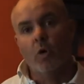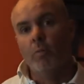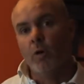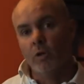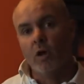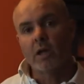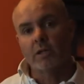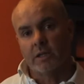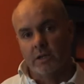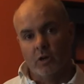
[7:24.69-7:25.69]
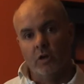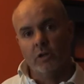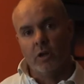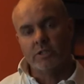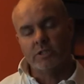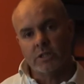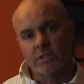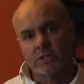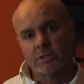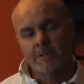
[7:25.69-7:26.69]
or more likely in an online
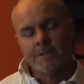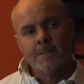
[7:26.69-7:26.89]
sense.